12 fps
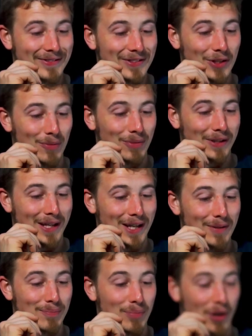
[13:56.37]

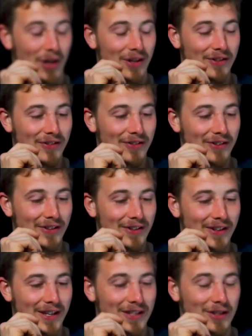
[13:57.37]
complicated, but
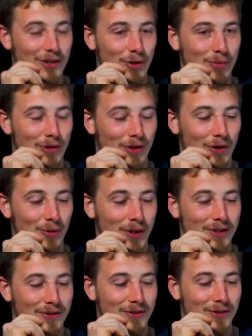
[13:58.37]
it does open a lot of
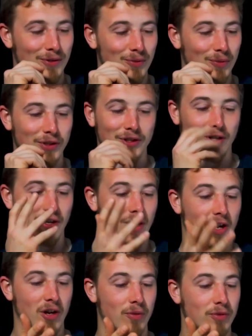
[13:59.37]
questions, which
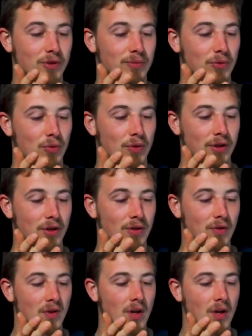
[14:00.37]
I hope to explore with you.